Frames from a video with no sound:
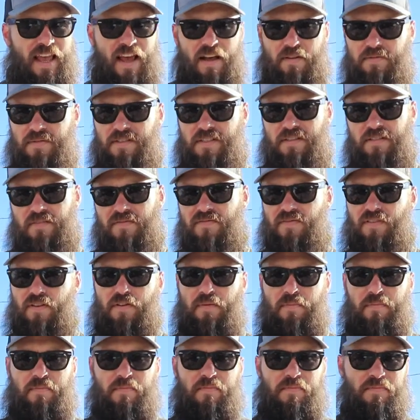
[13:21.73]
counsel
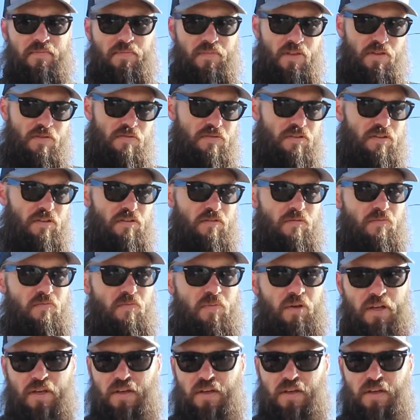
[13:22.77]
from YouTube.